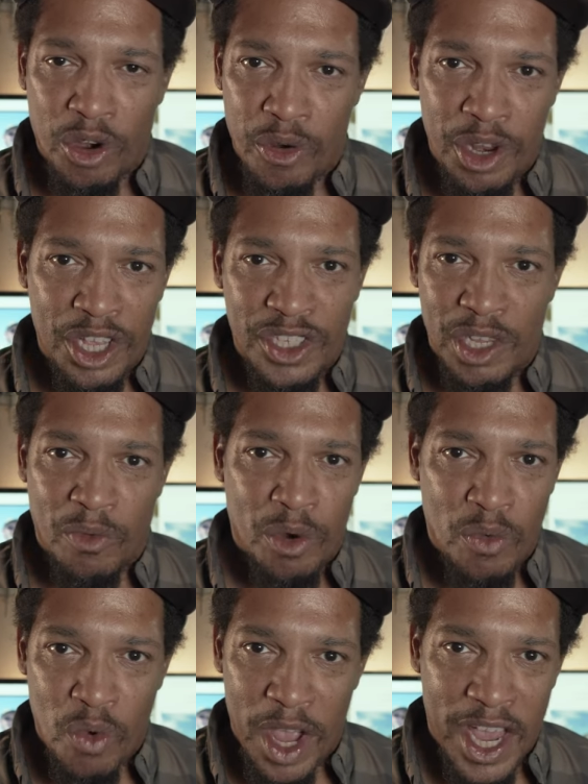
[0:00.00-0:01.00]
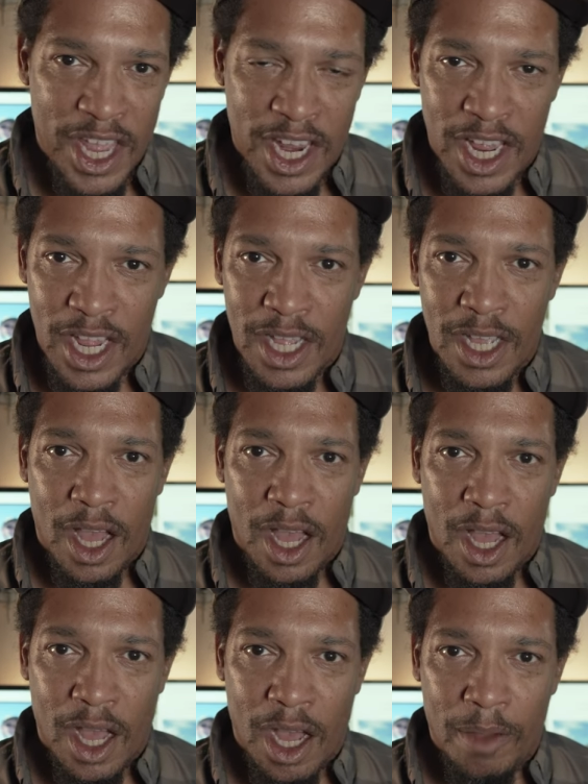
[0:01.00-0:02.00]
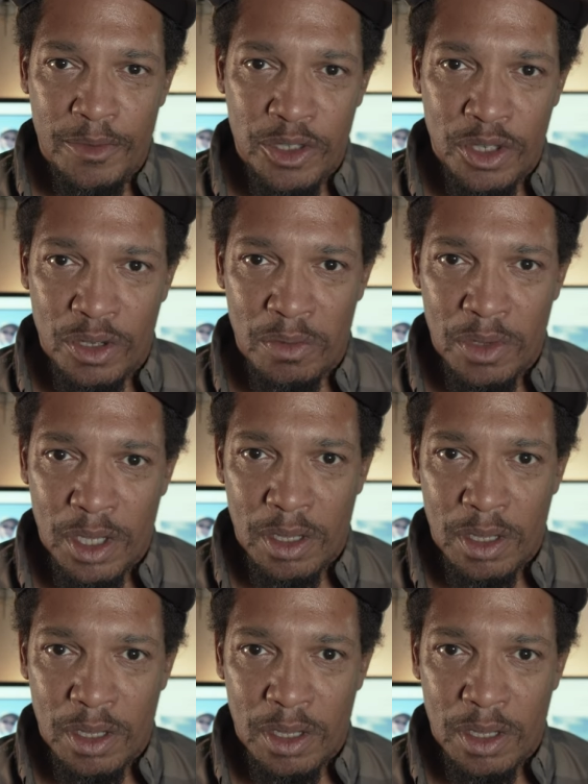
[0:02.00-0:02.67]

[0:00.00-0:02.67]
creeks that we're wading uh, up to